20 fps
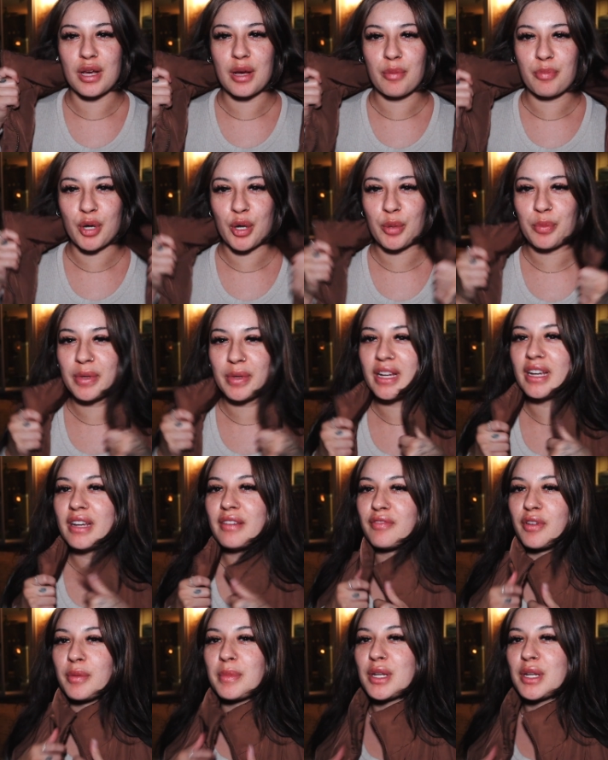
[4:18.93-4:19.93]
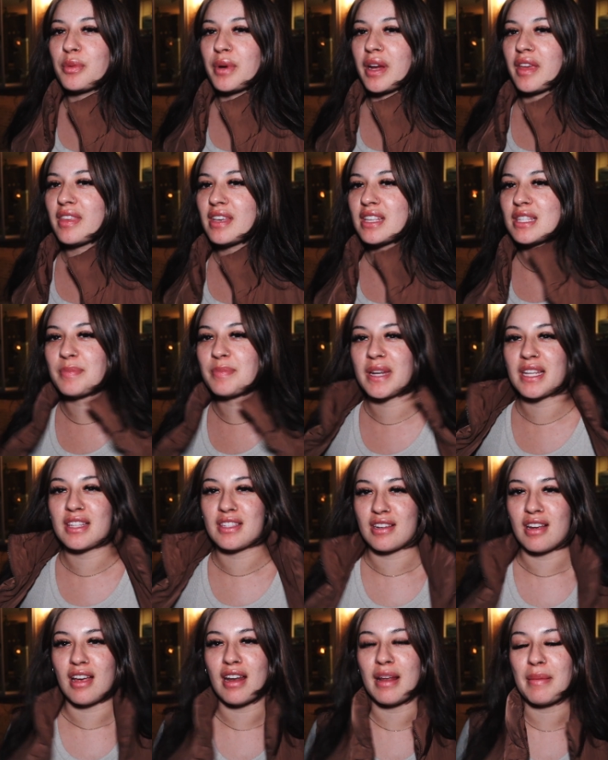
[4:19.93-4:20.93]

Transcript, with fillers: appropriate for me to wear this, but it's not.